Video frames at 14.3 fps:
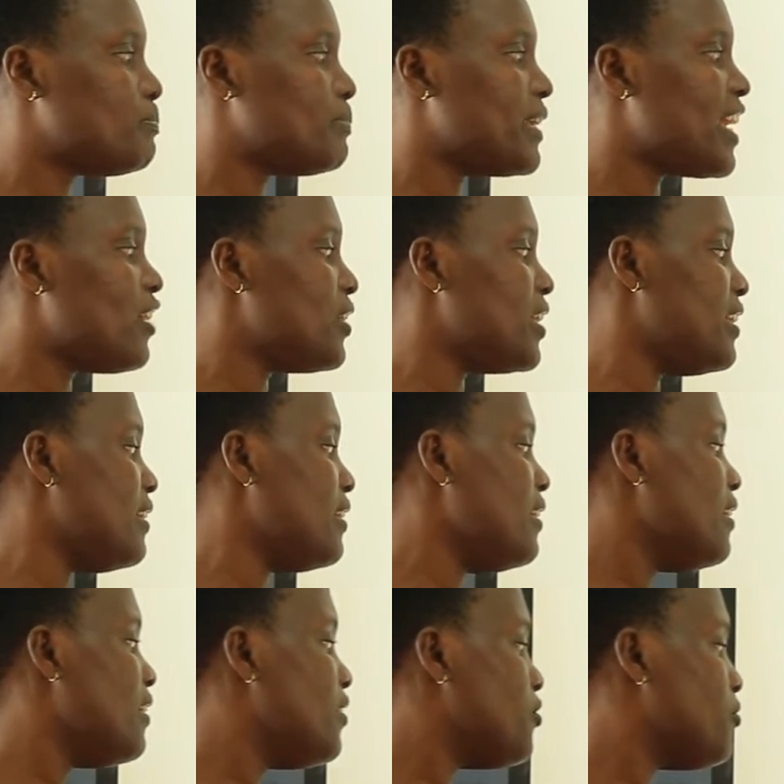PLE
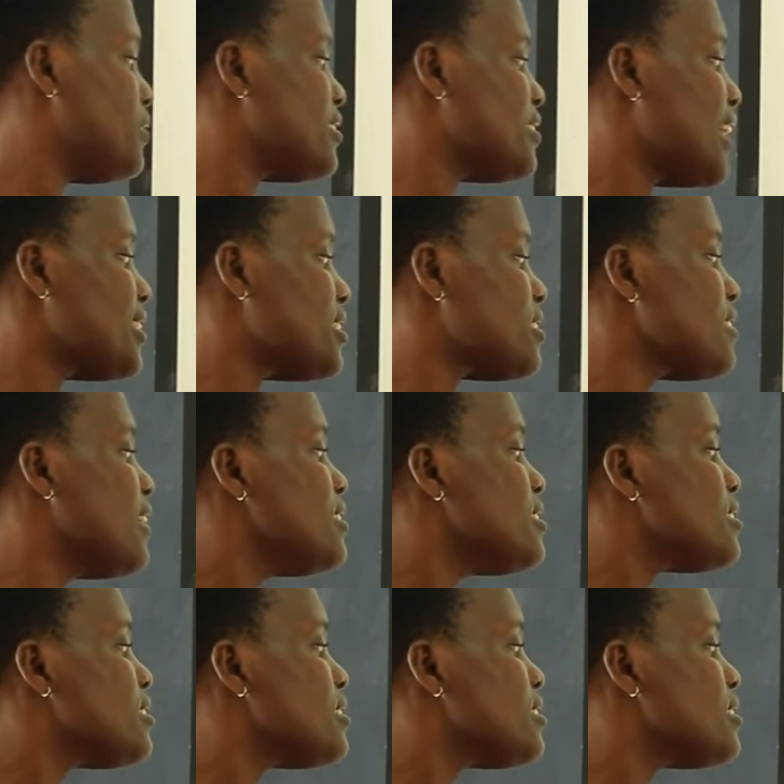results.